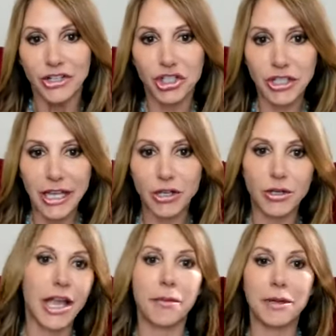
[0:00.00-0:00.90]
Just like you
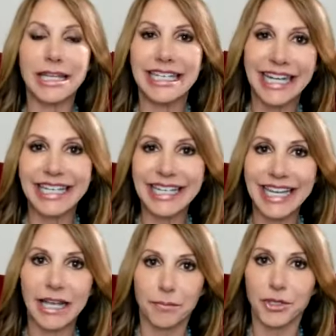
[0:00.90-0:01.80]
can't be
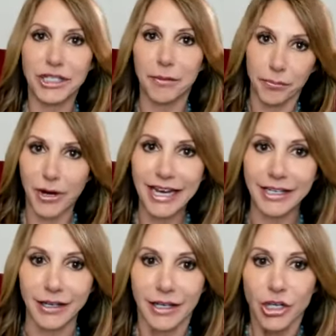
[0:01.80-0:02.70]
ninety-eight percent pregnant.